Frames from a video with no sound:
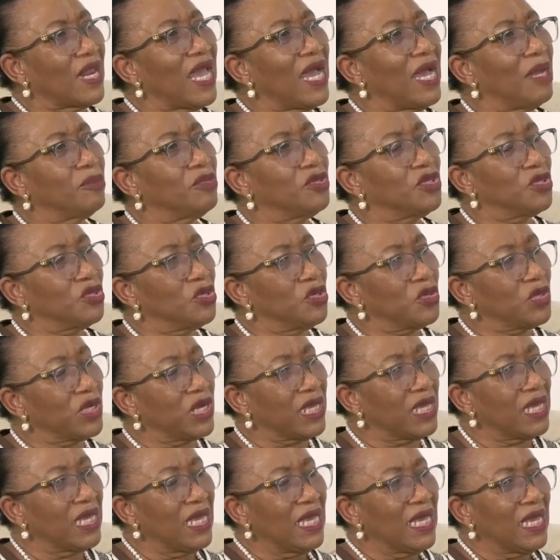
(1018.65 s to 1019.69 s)

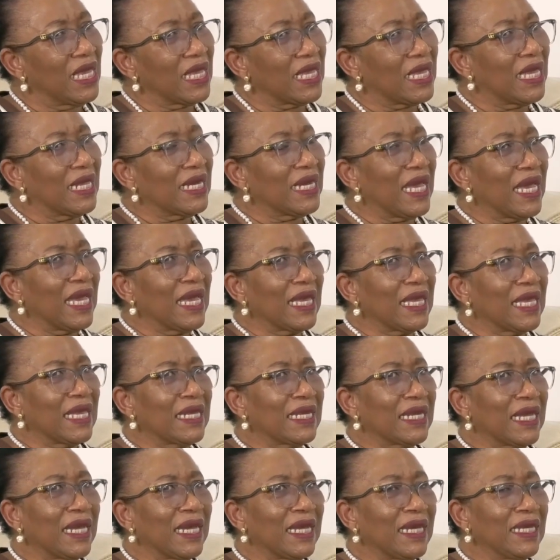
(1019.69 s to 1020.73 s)
Absolutely. Can
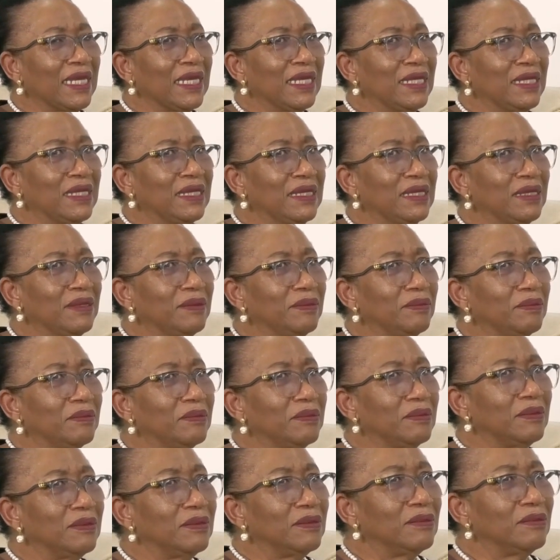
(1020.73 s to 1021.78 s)
I
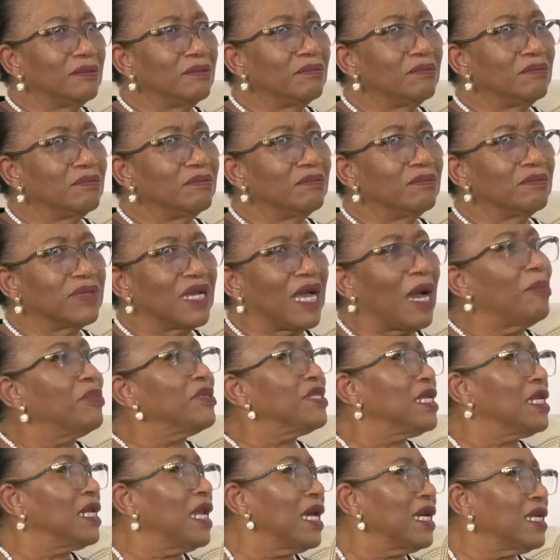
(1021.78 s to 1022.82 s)

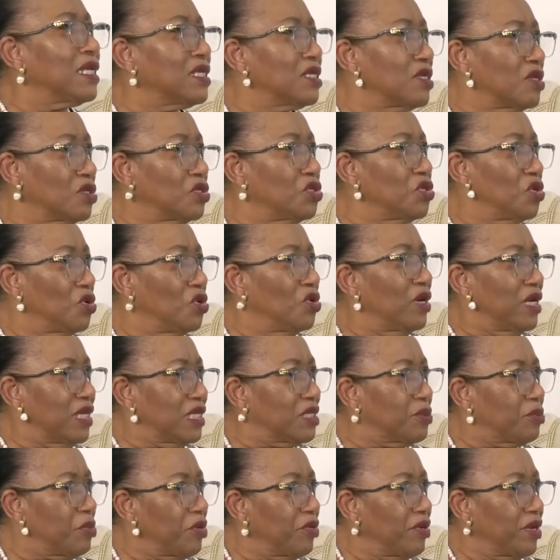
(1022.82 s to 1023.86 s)
capitalize on your
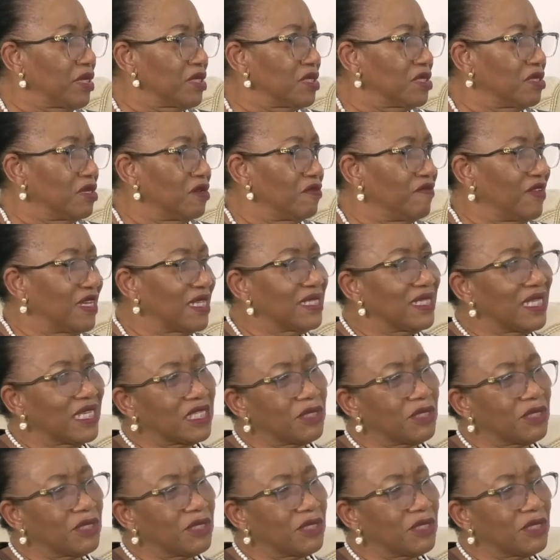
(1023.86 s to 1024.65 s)
experience, your vast